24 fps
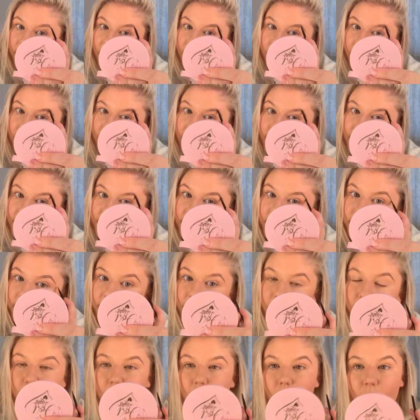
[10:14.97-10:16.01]
I
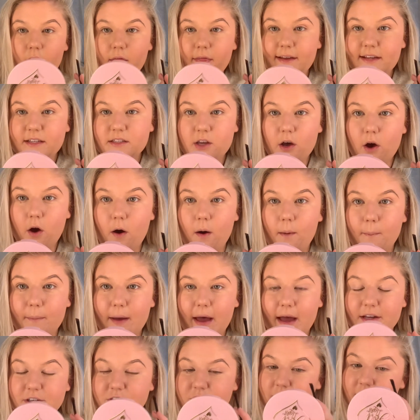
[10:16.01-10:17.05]
do the top,
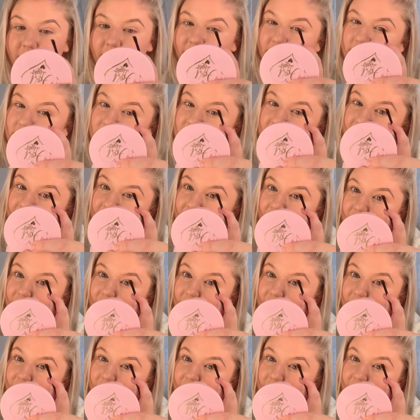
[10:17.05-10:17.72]
as you can see,